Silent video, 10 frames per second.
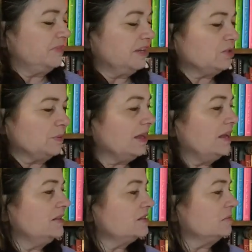
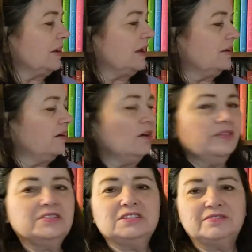explains about
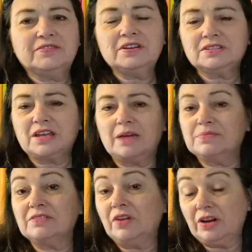all the different
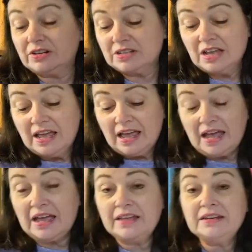types of art.
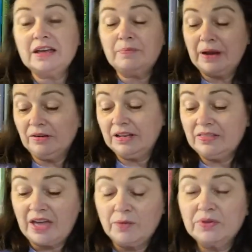And
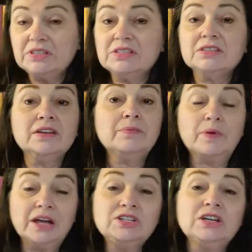apparently that was a
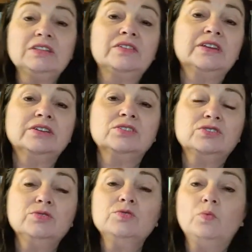project that Dr.
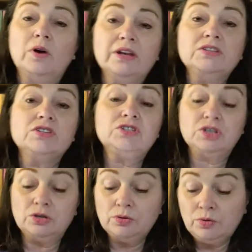Seuss wanted to
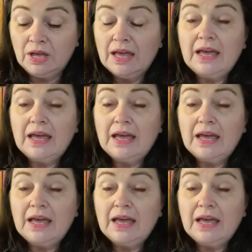do,